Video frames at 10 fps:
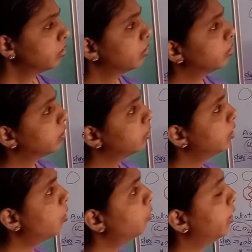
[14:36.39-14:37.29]

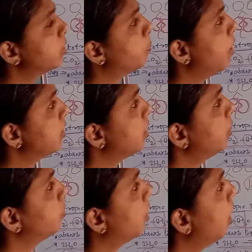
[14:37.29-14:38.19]
Now let us pass
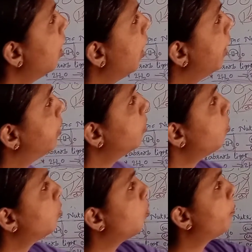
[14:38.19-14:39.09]
on to the
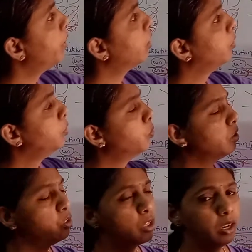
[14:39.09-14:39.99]
heterotropic
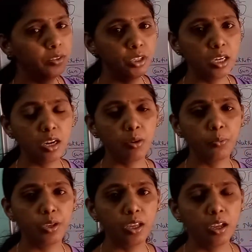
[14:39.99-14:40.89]
nutrition. Till now
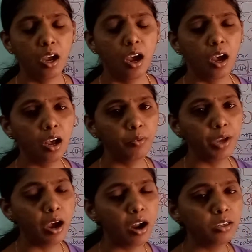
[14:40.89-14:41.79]
we
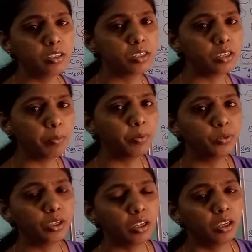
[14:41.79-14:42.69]
have understood about